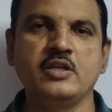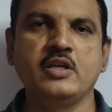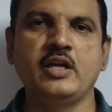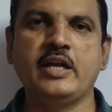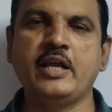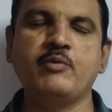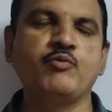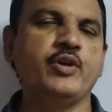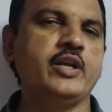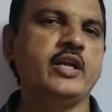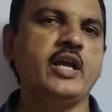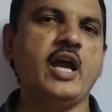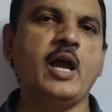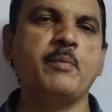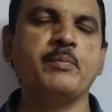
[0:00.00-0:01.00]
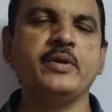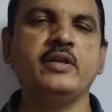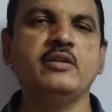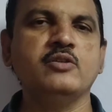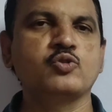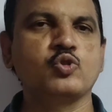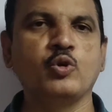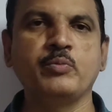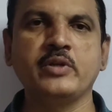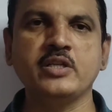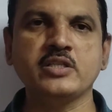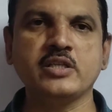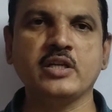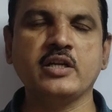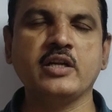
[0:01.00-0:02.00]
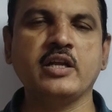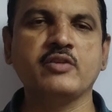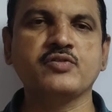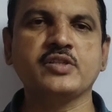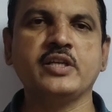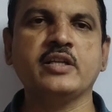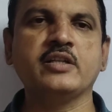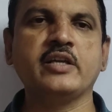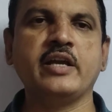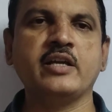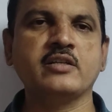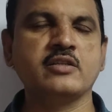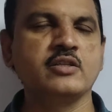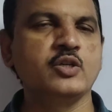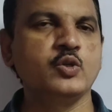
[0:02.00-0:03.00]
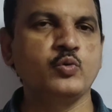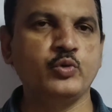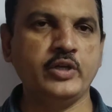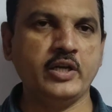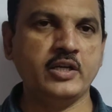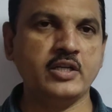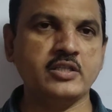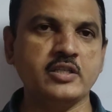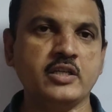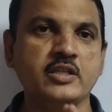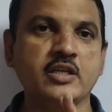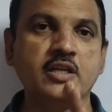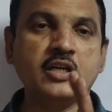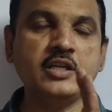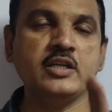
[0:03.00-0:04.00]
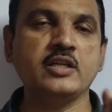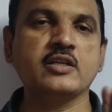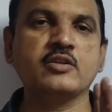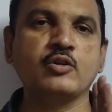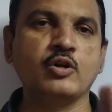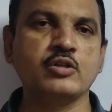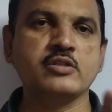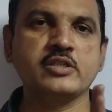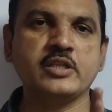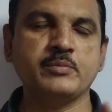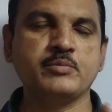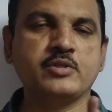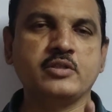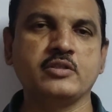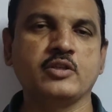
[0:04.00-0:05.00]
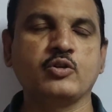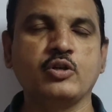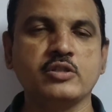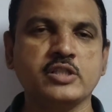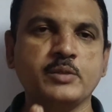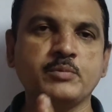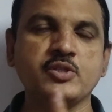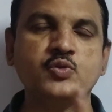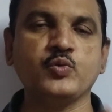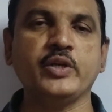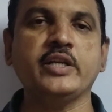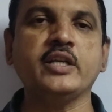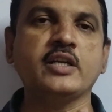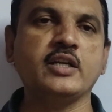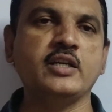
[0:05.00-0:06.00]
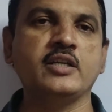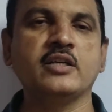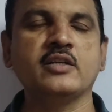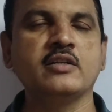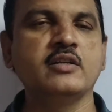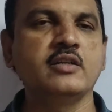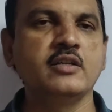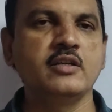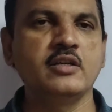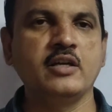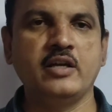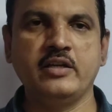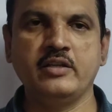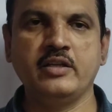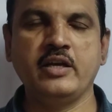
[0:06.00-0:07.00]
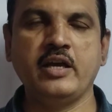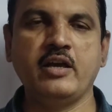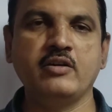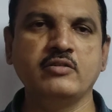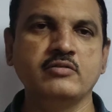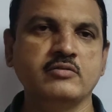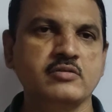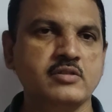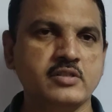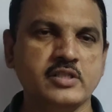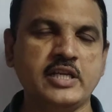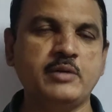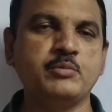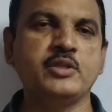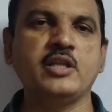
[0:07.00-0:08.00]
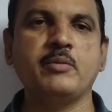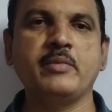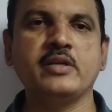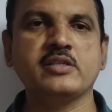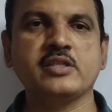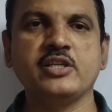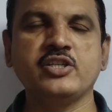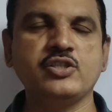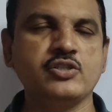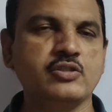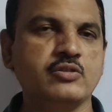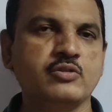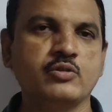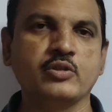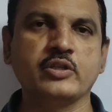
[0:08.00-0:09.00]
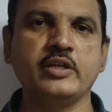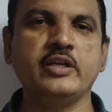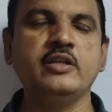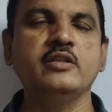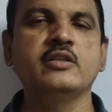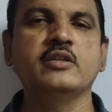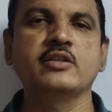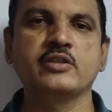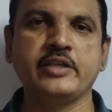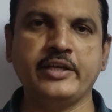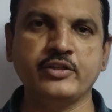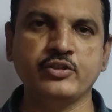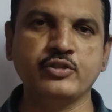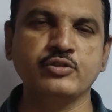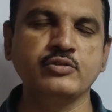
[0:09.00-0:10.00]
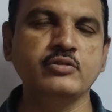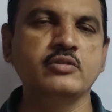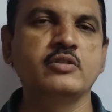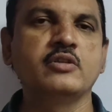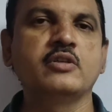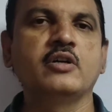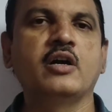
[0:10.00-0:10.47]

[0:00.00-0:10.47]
And I am very happy so many children have sent that we understand the clear concept. The concept is very clear and they have sent me the message. Okay, thank you.